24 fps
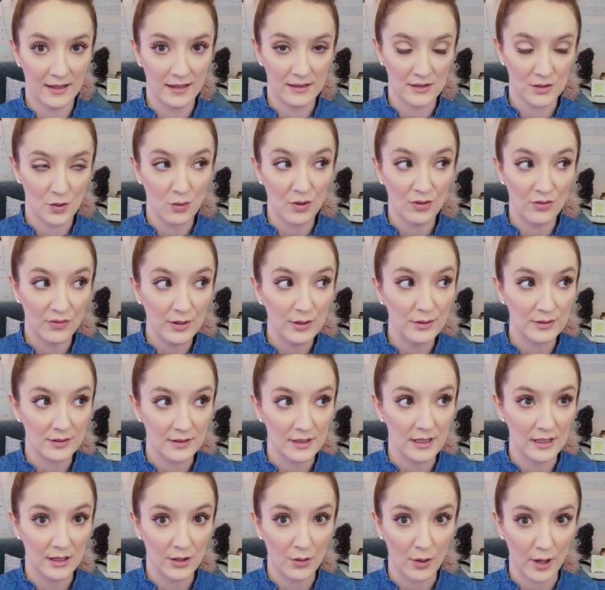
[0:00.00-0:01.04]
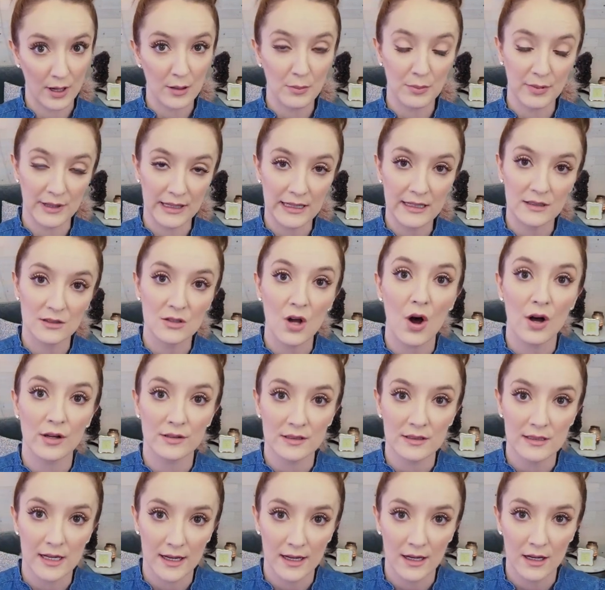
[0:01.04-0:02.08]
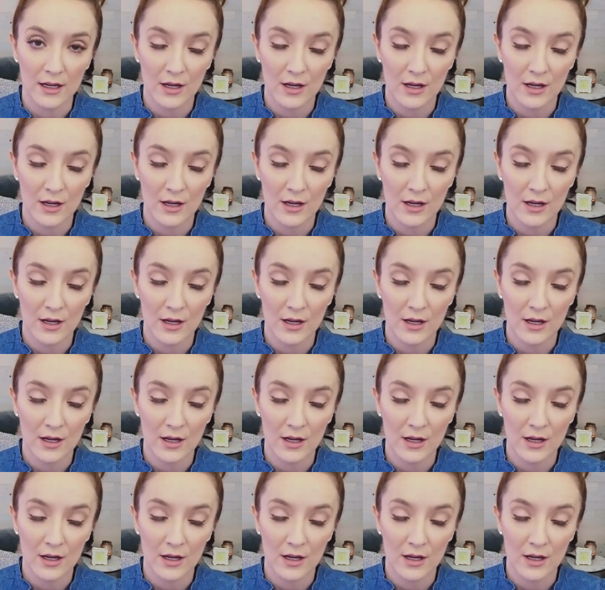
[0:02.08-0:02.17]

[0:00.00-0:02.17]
So it feels incredibly exhausting.